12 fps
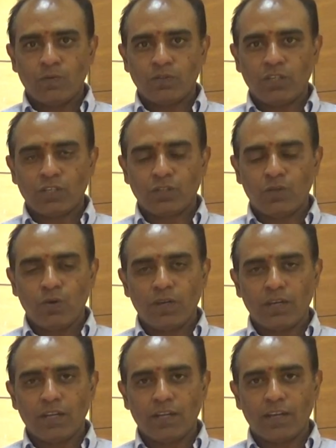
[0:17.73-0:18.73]
Just
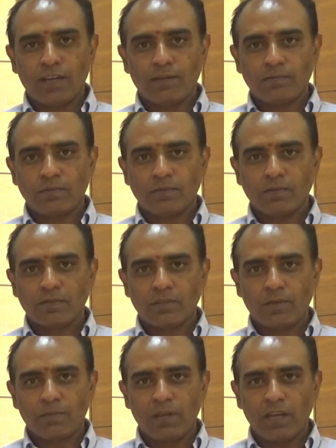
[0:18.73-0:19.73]
going in
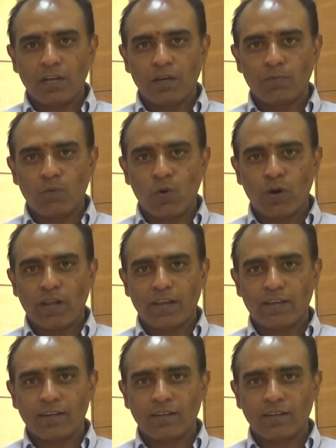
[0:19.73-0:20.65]
someday early morning,